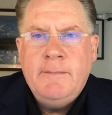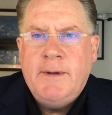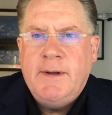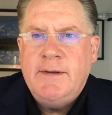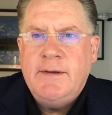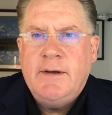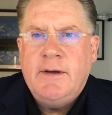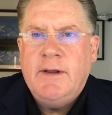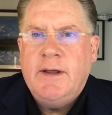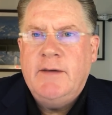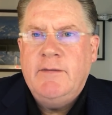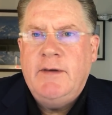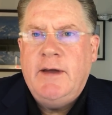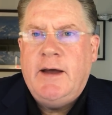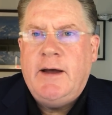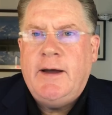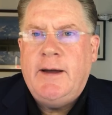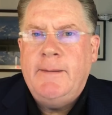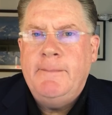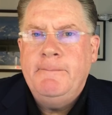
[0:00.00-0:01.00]
That's all I've
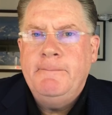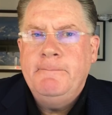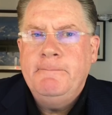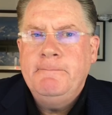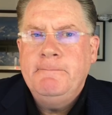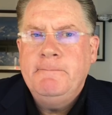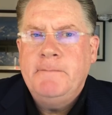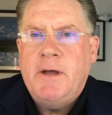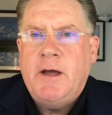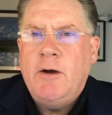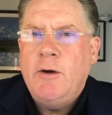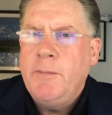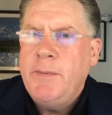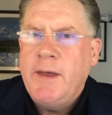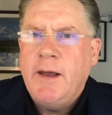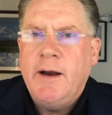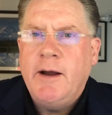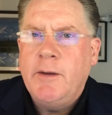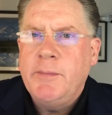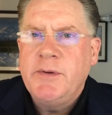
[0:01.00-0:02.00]
got. I hope
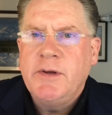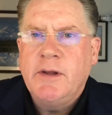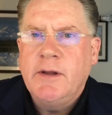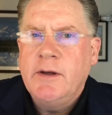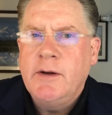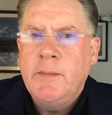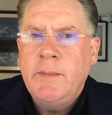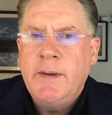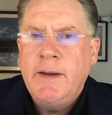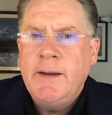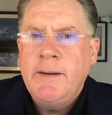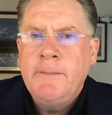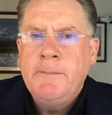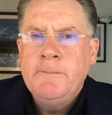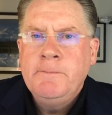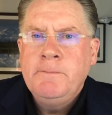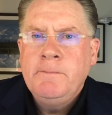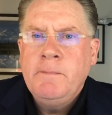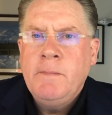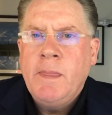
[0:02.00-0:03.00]
that helps a little bit.
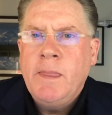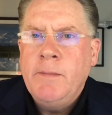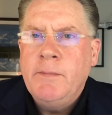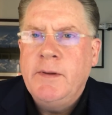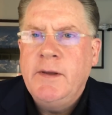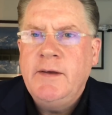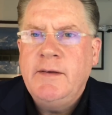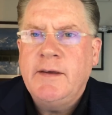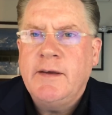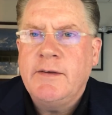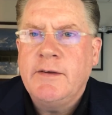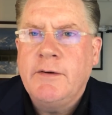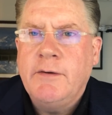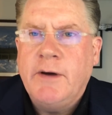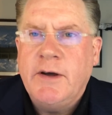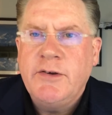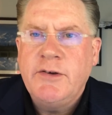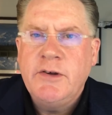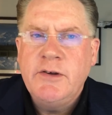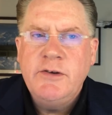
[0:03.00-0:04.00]
Please ask
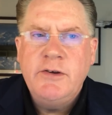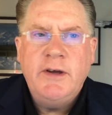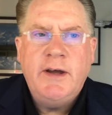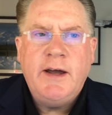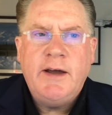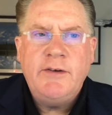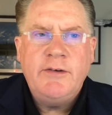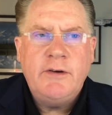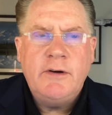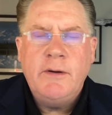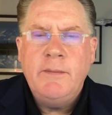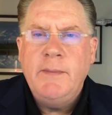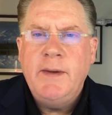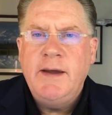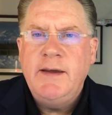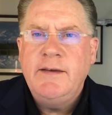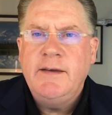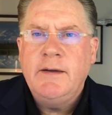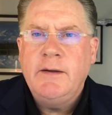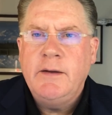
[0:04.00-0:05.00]
questions. You guys are an
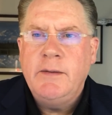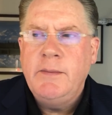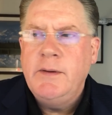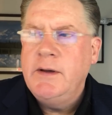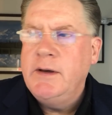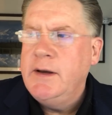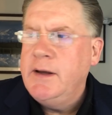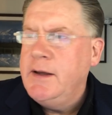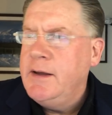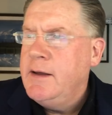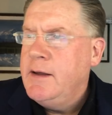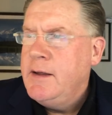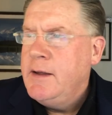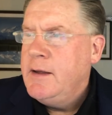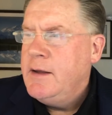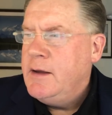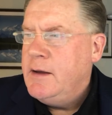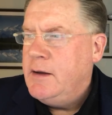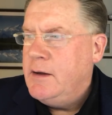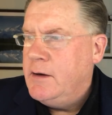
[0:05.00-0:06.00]
amazing community.
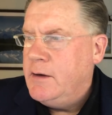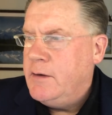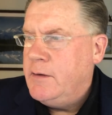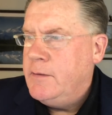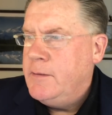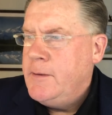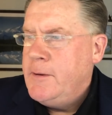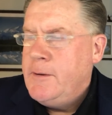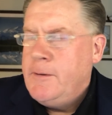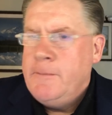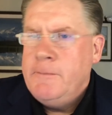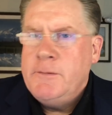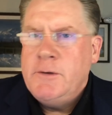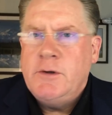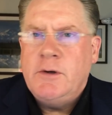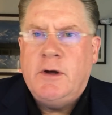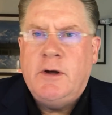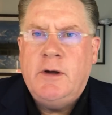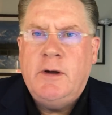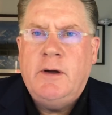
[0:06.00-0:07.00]
You know,
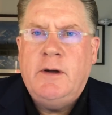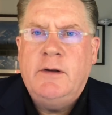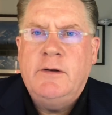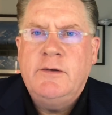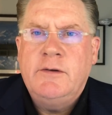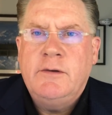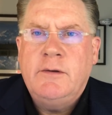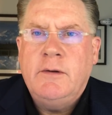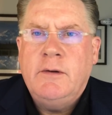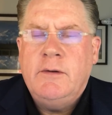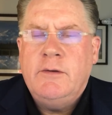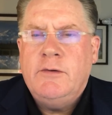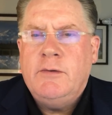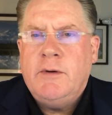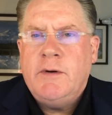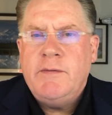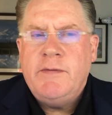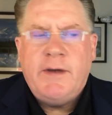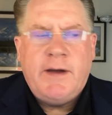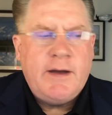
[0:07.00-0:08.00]

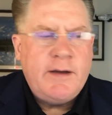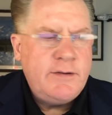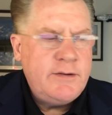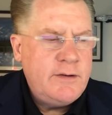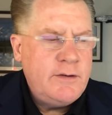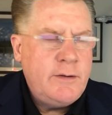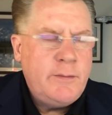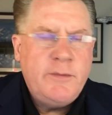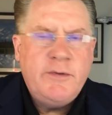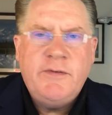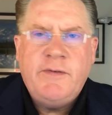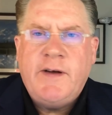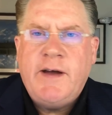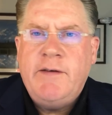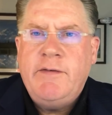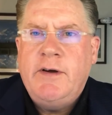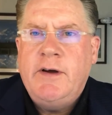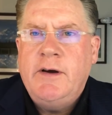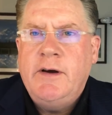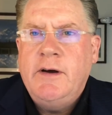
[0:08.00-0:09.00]
12,000, almost
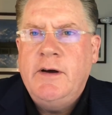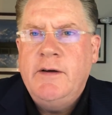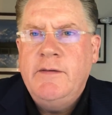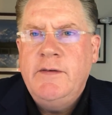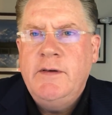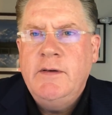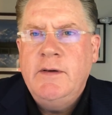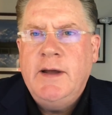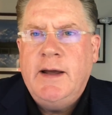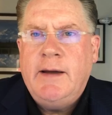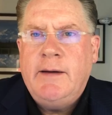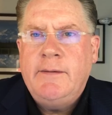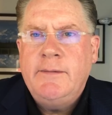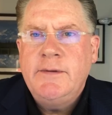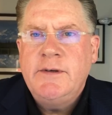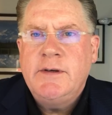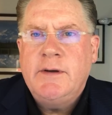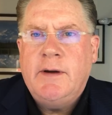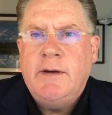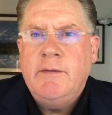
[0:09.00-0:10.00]
500 of you now,
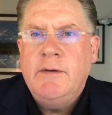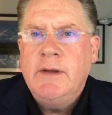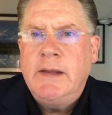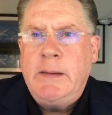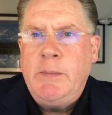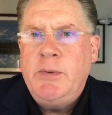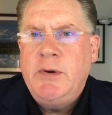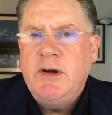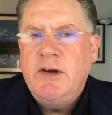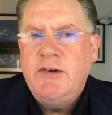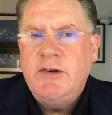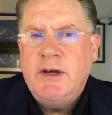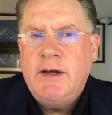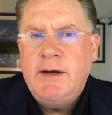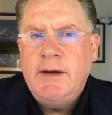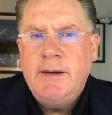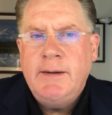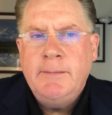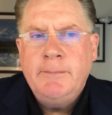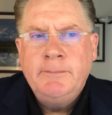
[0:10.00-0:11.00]
so I really
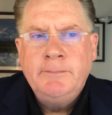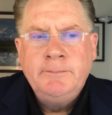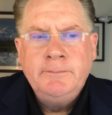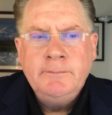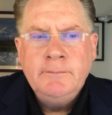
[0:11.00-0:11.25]
appreciate it.